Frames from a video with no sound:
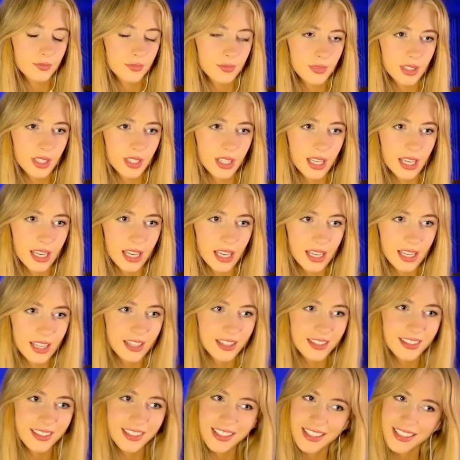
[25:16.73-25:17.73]
Okay.
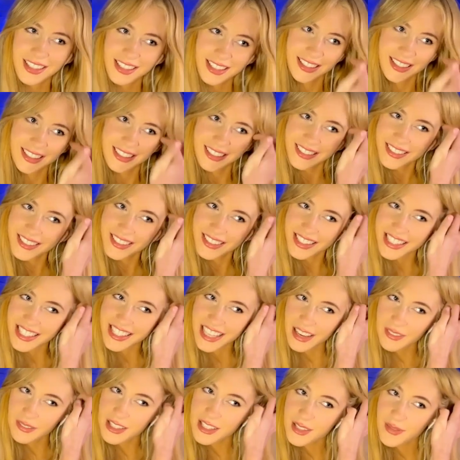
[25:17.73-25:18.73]
Oh, this
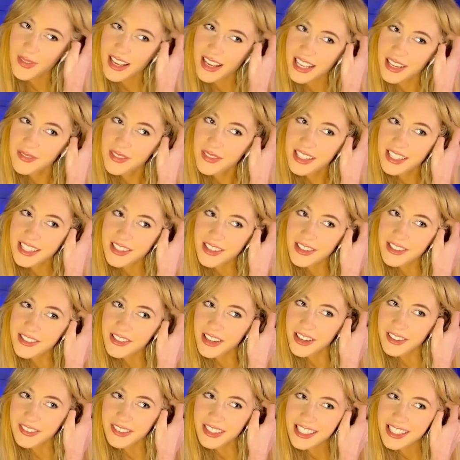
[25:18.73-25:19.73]
game is making me so
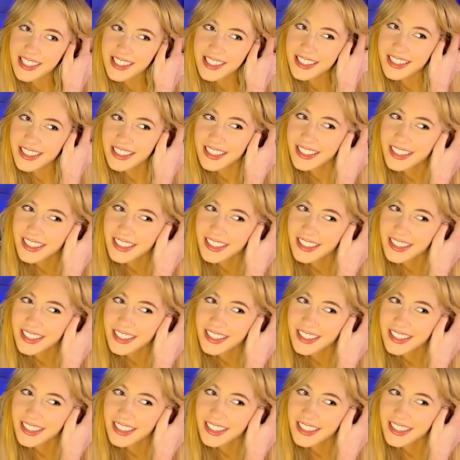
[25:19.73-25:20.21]
nervous.